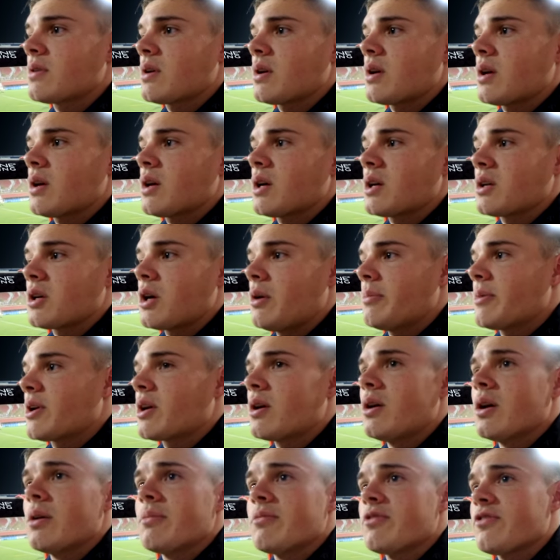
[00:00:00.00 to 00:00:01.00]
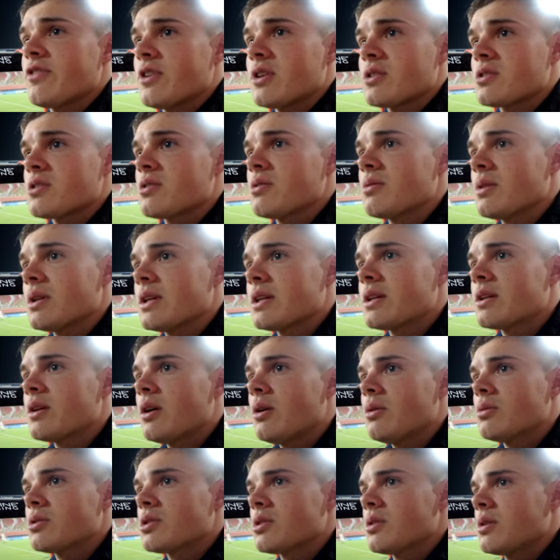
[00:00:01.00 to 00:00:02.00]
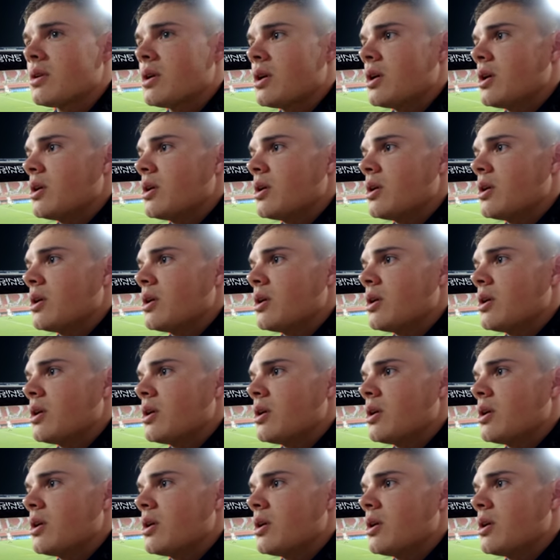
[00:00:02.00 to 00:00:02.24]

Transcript: It got me going, first two league goals.